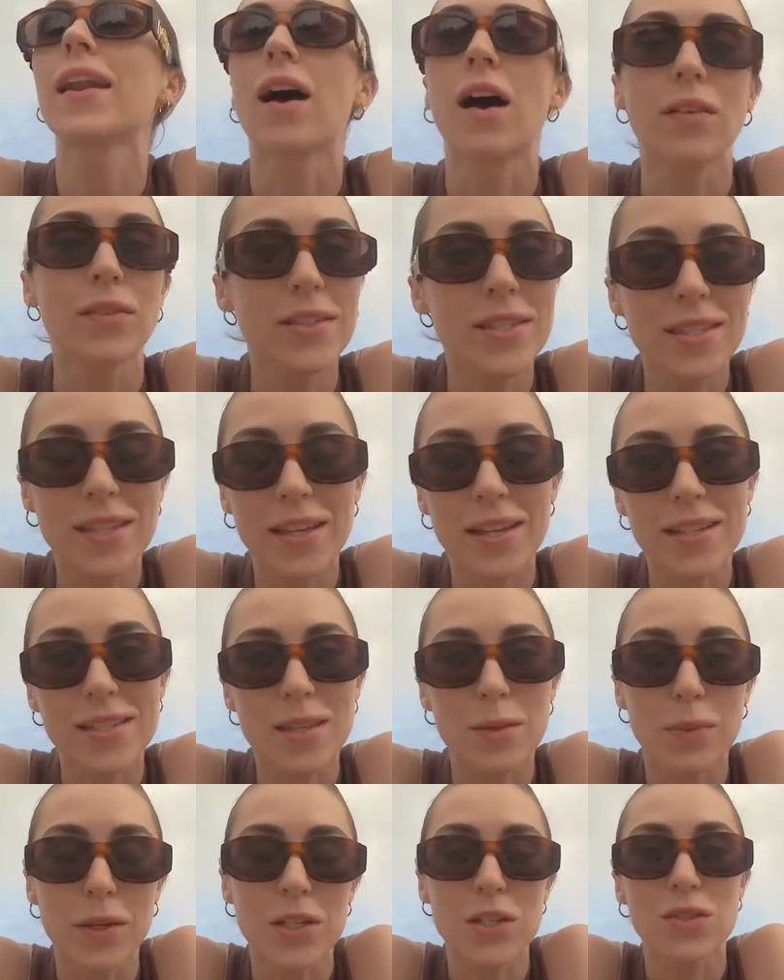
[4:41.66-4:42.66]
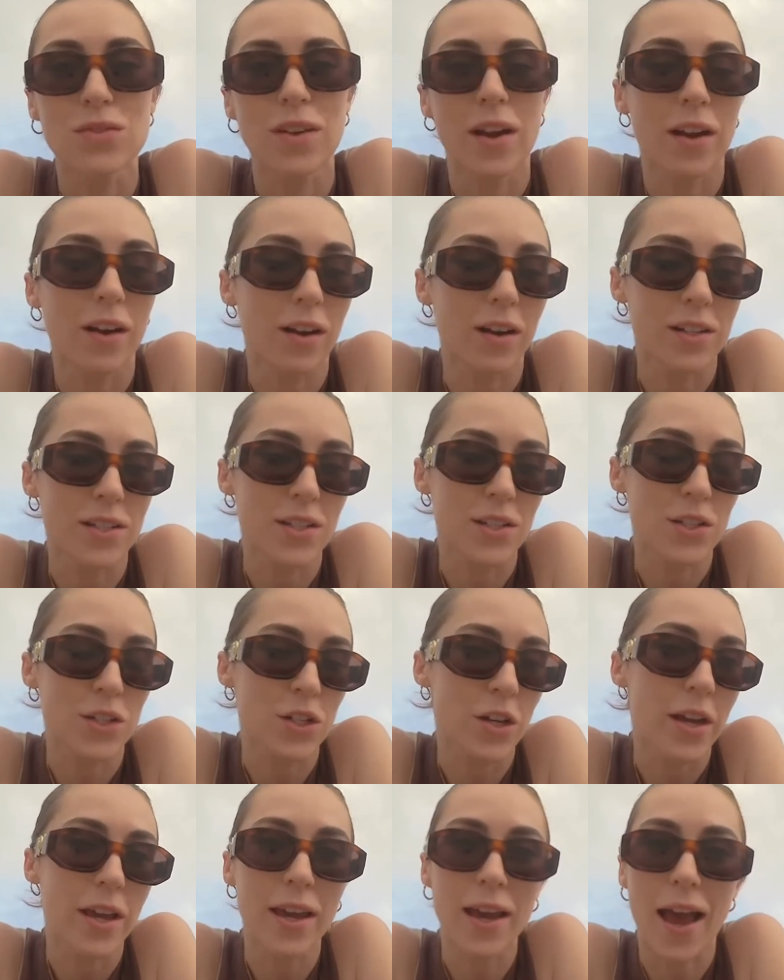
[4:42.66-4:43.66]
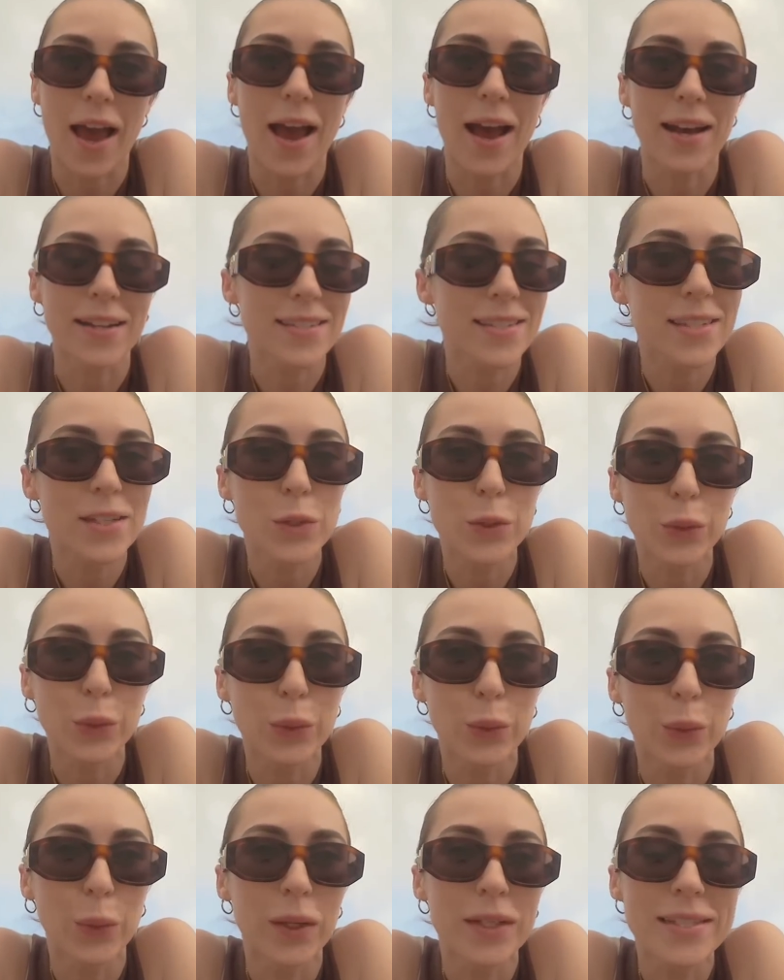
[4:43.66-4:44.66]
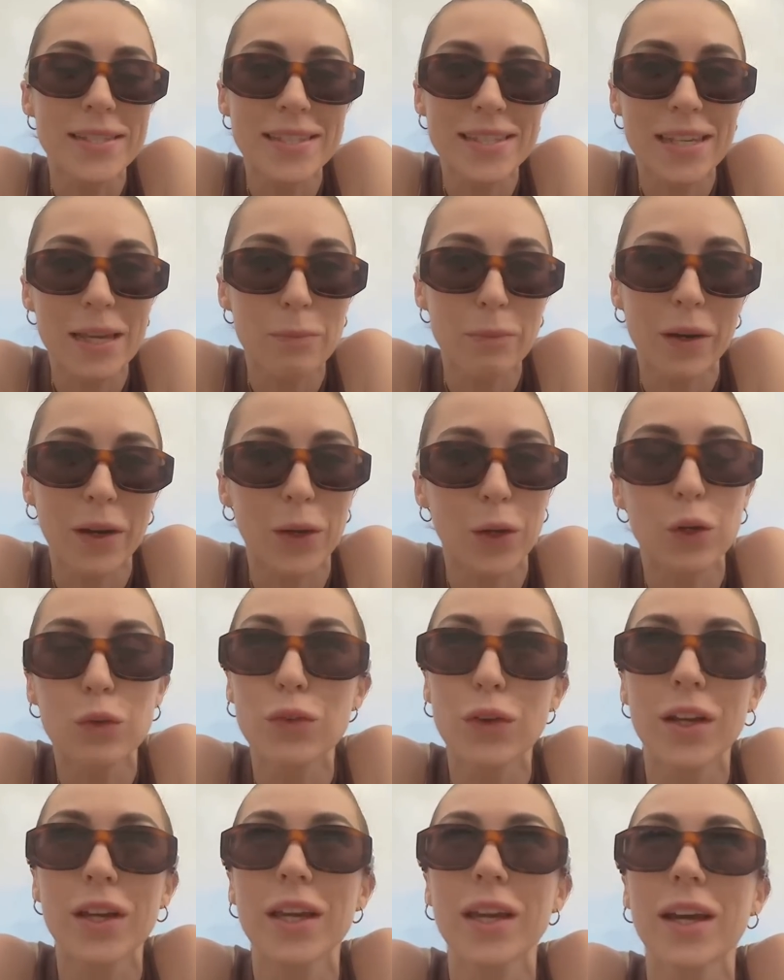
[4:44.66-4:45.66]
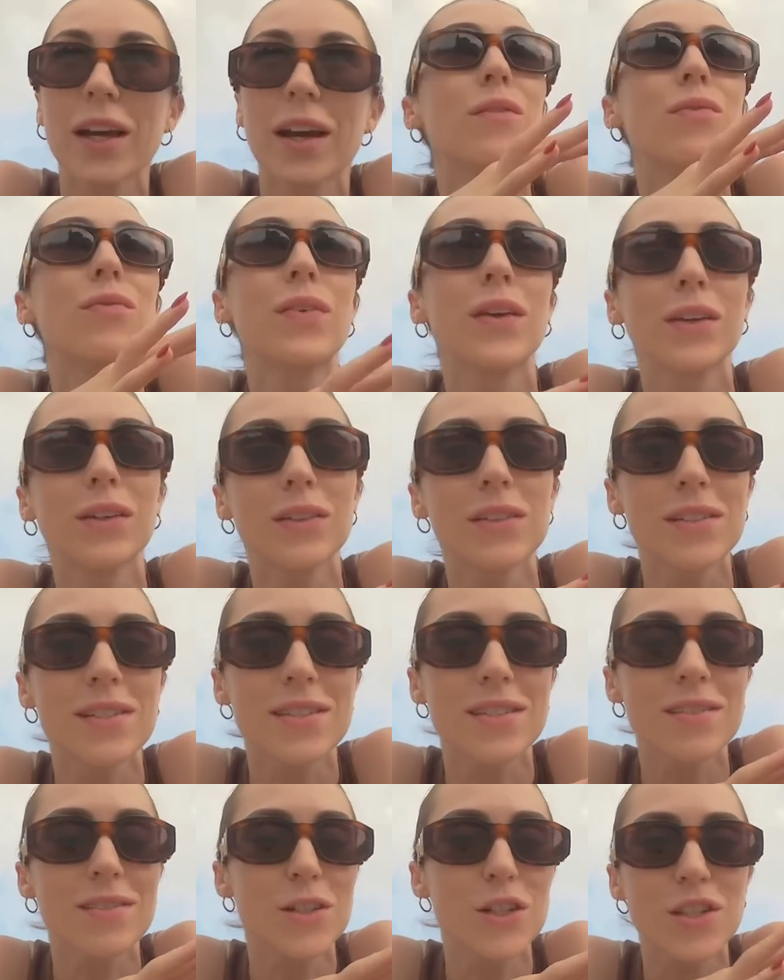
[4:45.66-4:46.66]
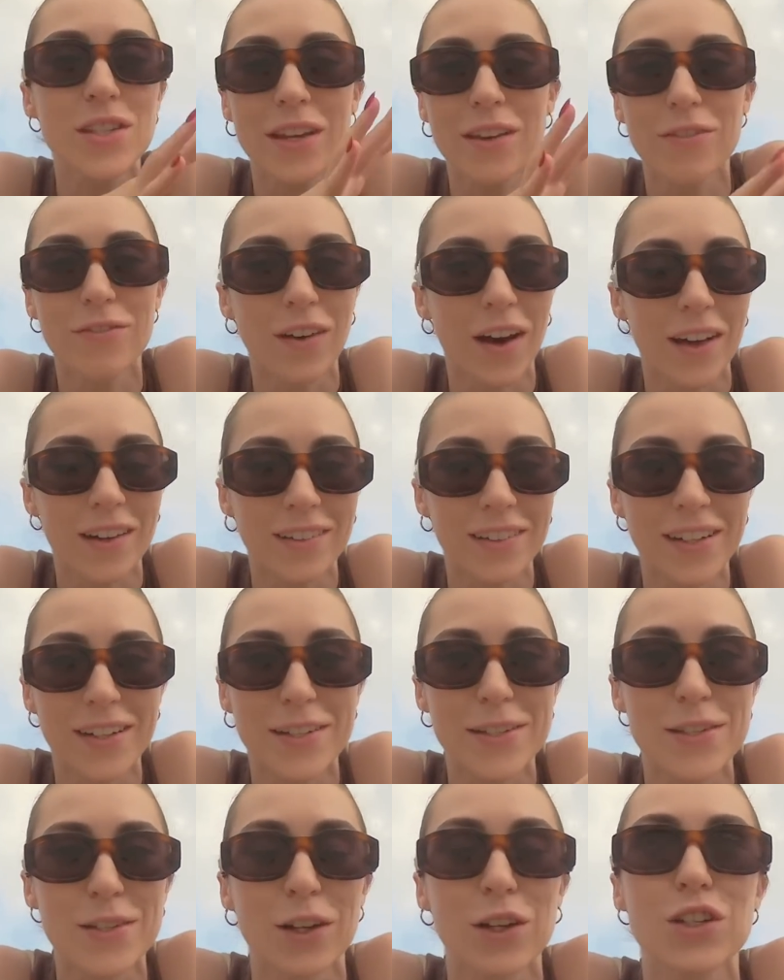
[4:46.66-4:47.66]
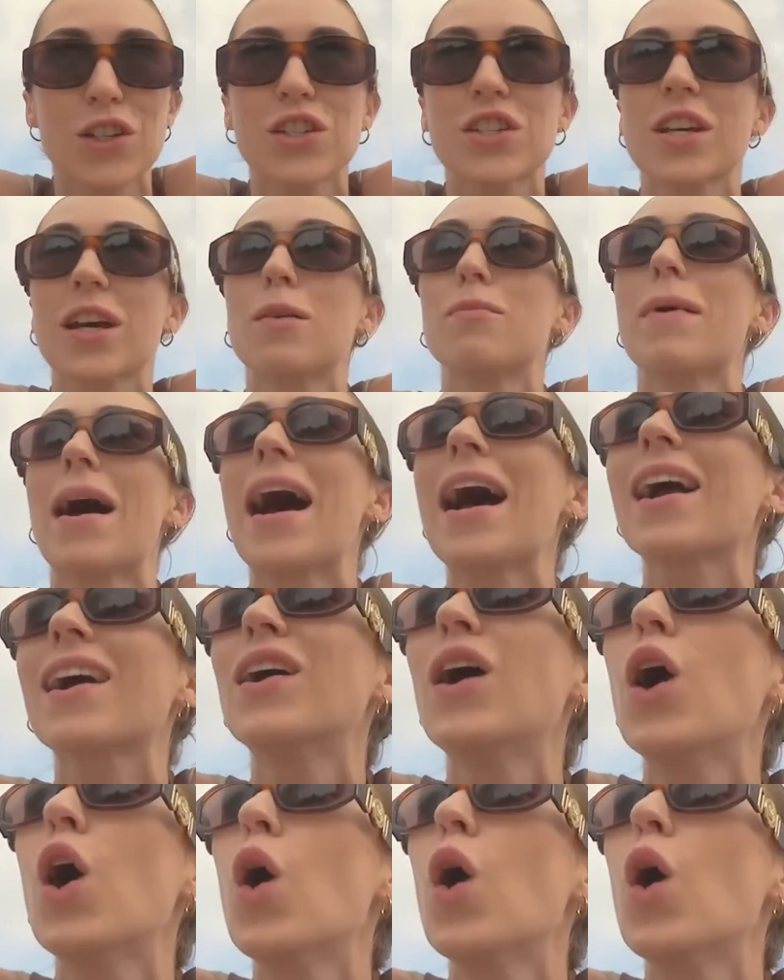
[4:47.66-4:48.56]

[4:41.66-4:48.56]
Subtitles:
obviously, because the beach is right across the street, I had to skip on over here. It feels just like fun and nostalgic to come back.